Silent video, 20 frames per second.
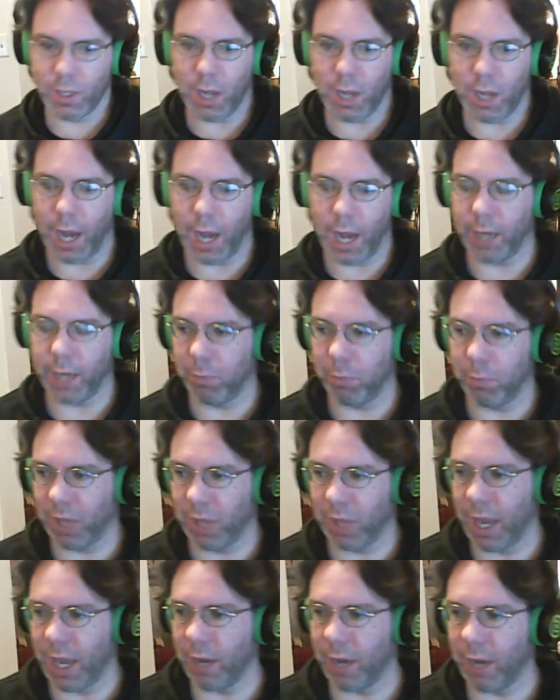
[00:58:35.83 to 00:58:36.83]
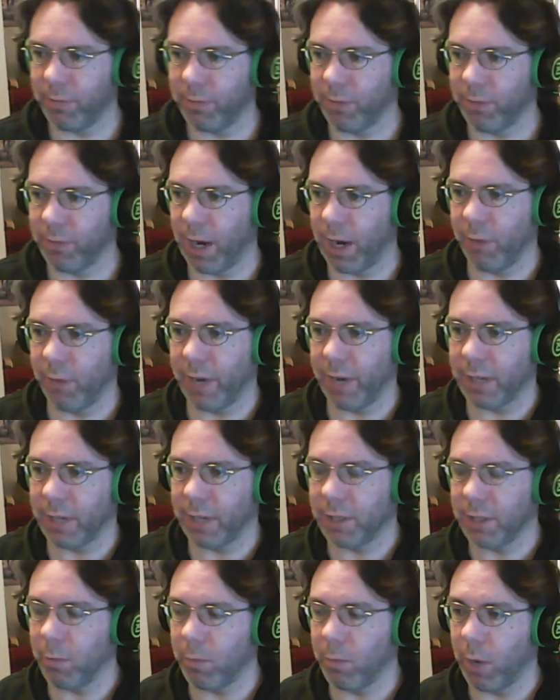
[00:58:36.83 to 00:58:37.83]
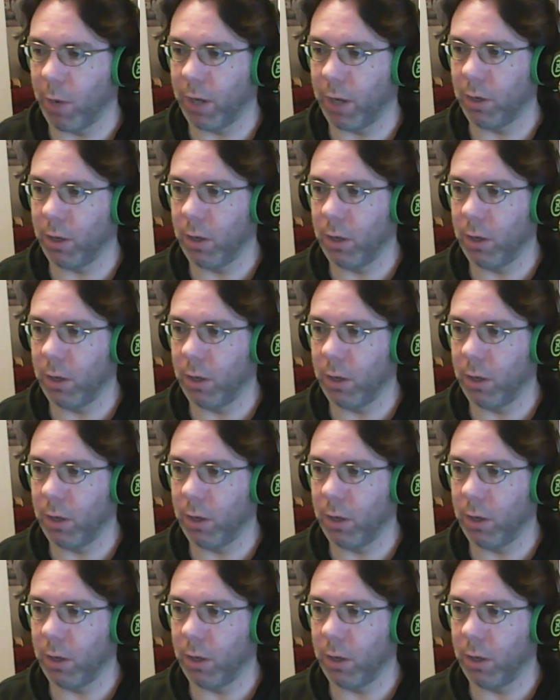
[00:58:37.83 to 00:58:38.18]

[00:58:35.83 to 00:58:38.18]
I can play Final Fantasy 1